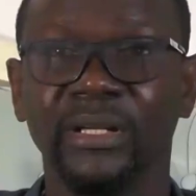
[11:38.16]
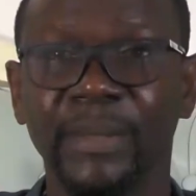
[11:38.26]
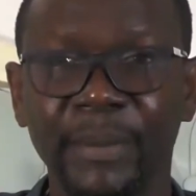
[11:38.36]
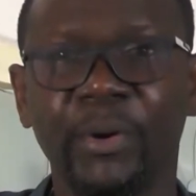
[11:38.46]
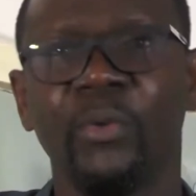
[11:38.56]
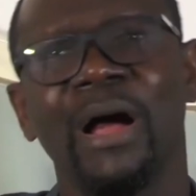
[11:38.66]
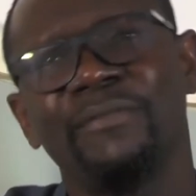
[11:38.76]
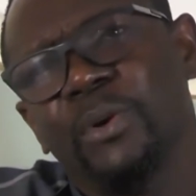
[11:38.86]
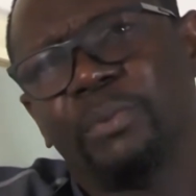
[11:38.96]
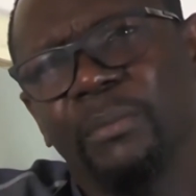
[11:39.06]
The people will
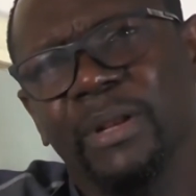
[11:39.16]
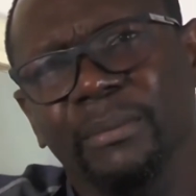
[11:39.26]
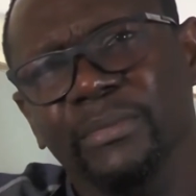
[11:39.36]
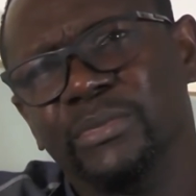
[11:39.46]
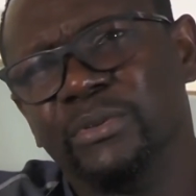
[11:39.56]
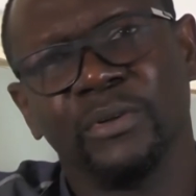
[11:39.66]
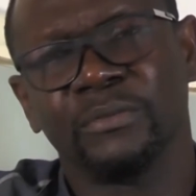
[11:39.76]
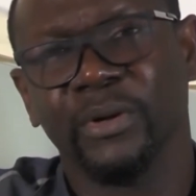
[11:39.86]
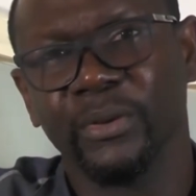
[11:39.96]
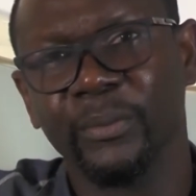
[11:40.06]
have no problem to
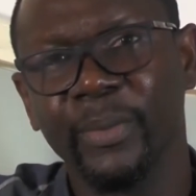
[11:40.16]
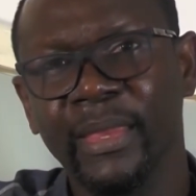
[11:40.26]
vote for you.